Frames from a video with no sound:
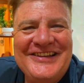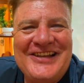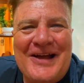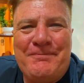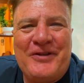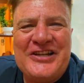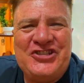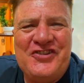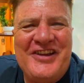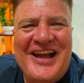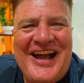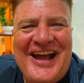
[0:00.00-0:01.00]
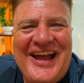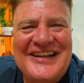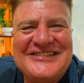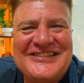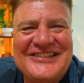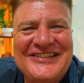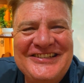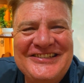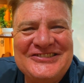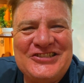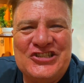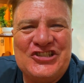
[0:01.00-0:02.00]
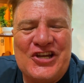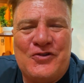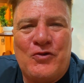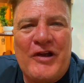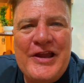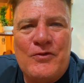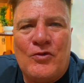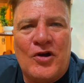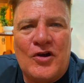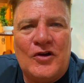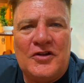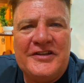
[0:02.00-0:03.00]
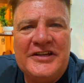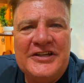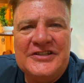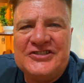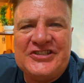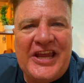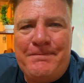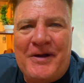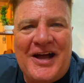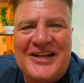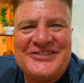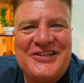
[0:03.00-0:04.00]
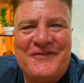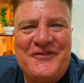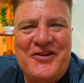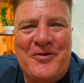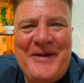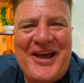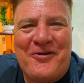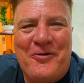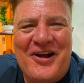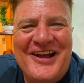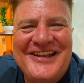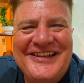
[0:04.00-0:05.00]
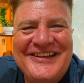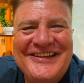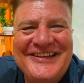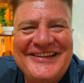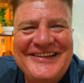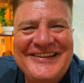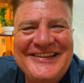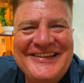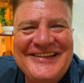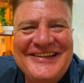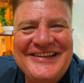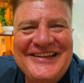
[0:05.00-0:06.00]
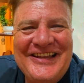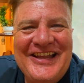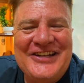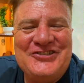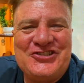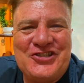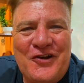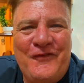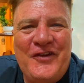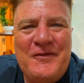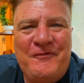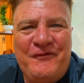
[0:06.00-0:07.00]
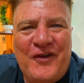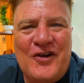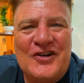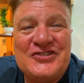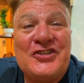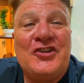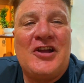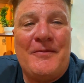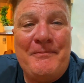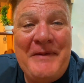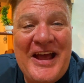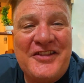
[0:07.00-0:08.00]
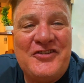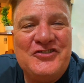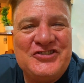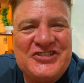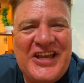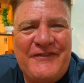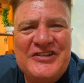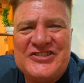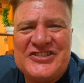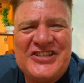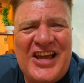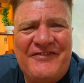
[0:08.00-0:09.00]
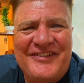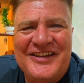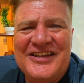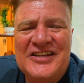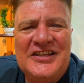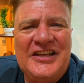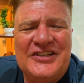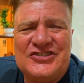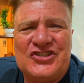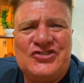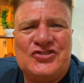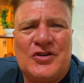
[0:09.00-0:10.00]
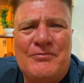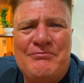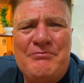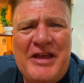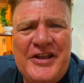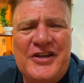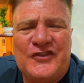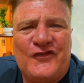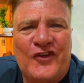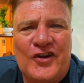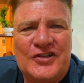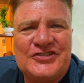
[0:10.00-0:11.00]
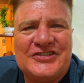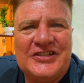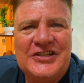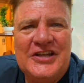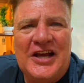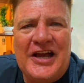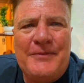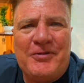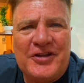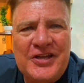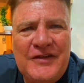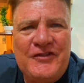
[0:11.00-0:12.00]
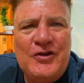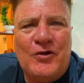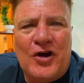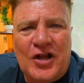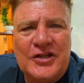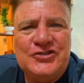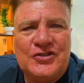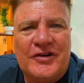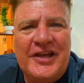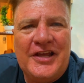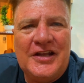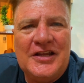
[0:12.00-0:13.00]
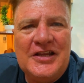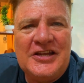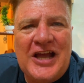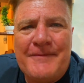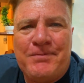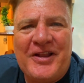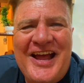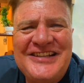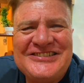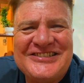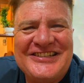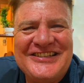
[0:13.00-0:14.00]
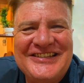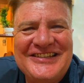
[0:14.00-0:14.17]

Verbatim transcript: God bless you guys. This is a great world. Stay positive no matter what and serve him first. Look up Matthew 7 7. It is a tremendous verse. I believe you all enjoy it. God bless